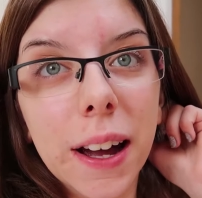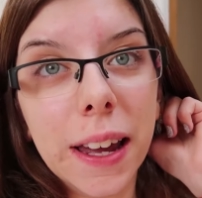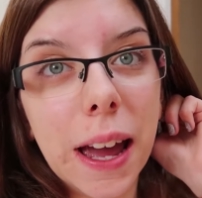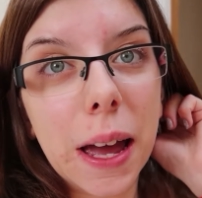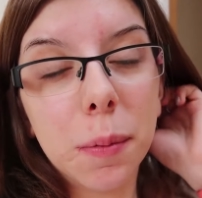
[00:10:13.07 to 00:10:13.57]
I
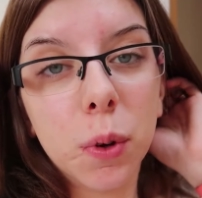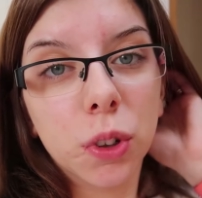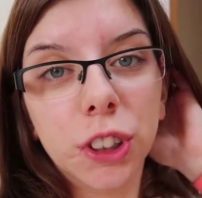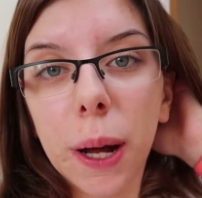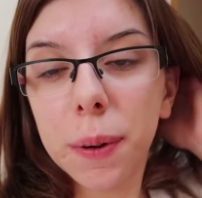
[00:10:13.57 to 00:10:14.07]
am
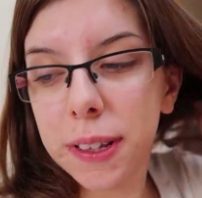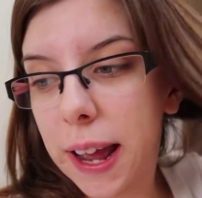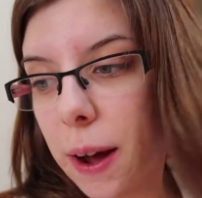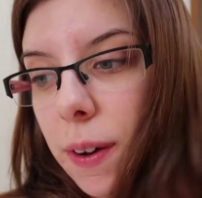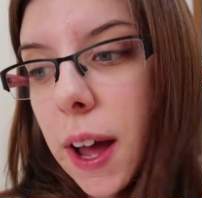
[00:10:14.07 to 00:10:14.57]
all showered
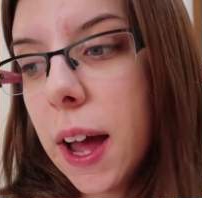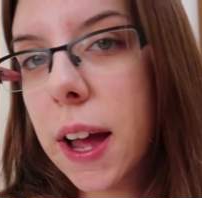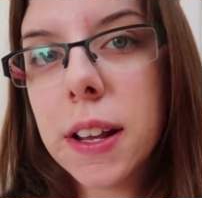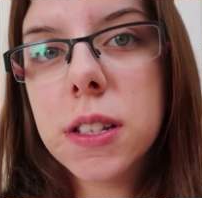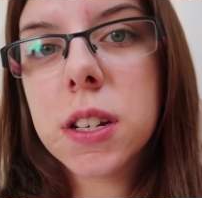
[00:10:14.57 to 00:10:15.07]
now,
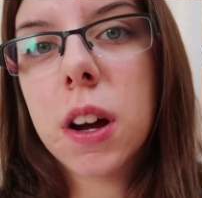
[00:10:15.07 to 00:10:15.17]
and